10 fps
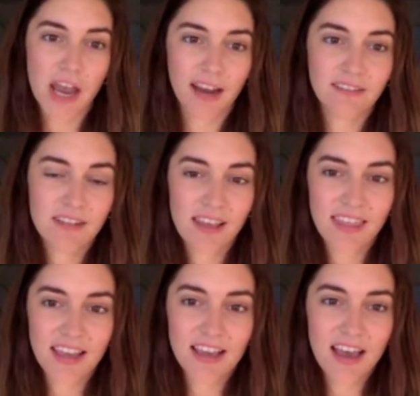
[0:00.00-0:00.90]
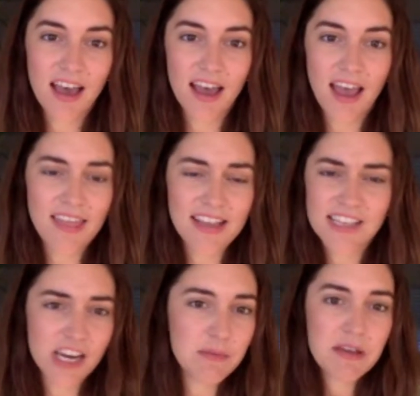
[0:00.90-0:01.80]
I think
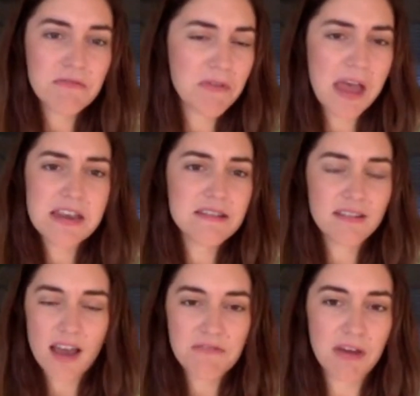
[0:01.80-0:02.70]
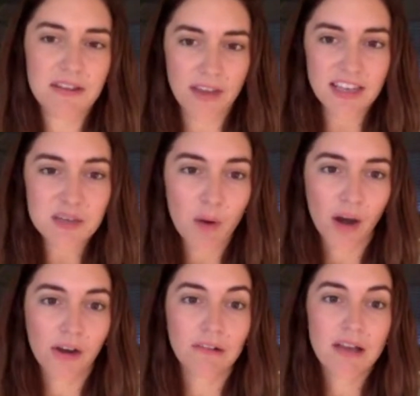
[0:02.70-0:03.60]
it's going to be a fun event
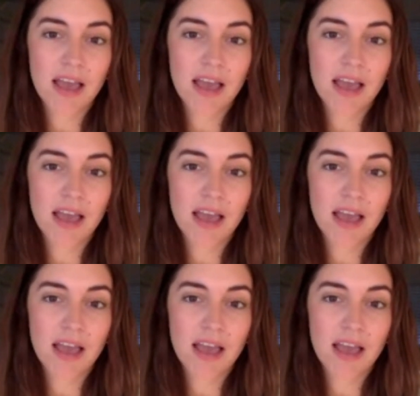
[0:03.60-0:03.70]
tomorrow.